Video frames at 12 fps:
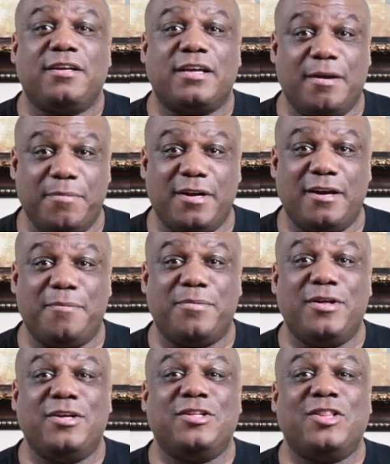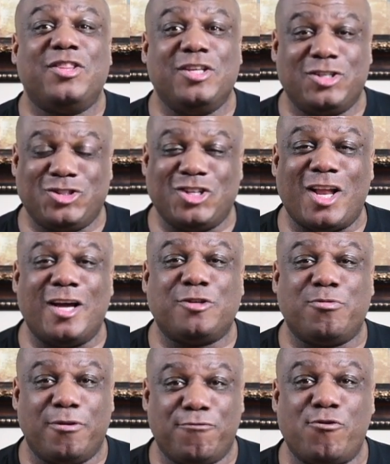coming up this July
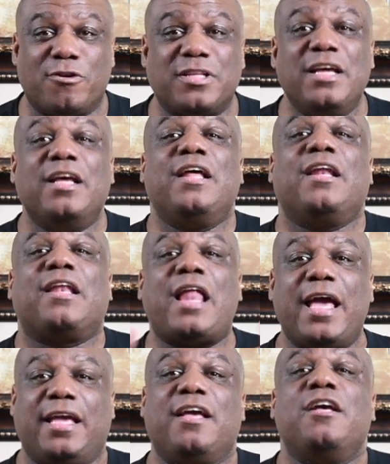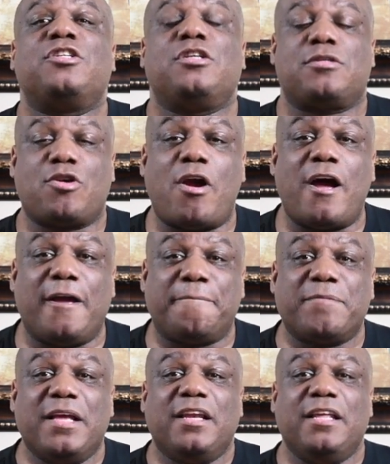24th. Like, subscribe,
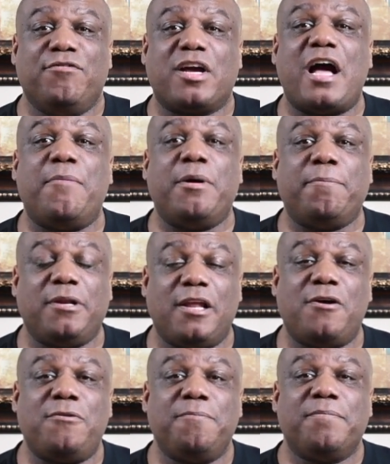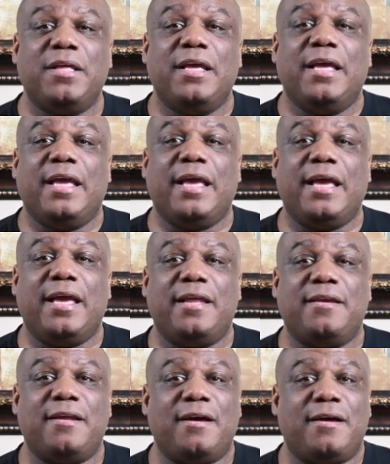leave a comment below,
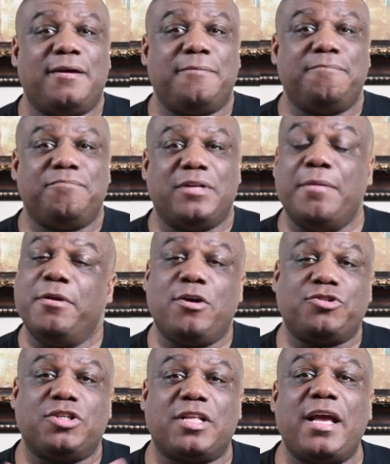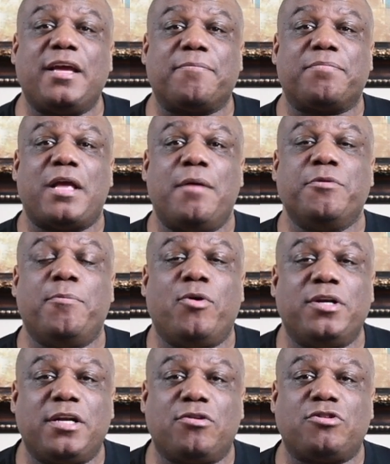and let me know what you think. I'm your
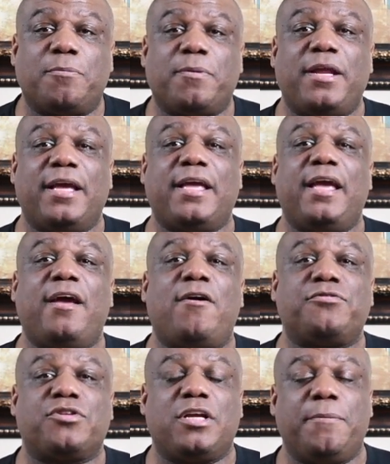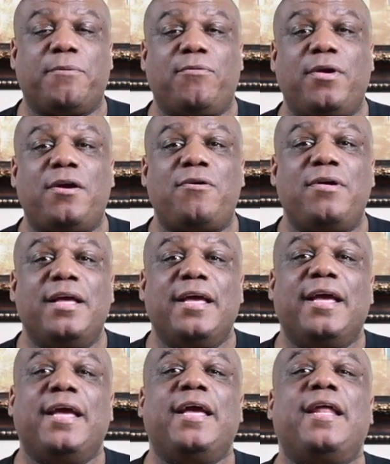boy Daryll Triplett, a.k.a. Officer Keep It Real,
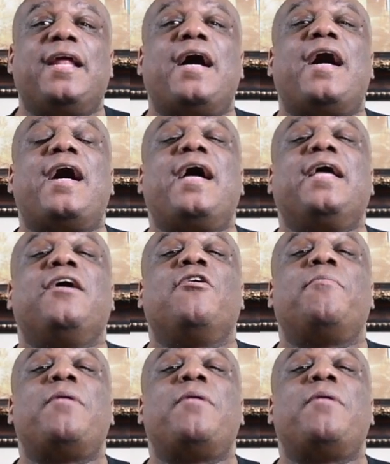and I am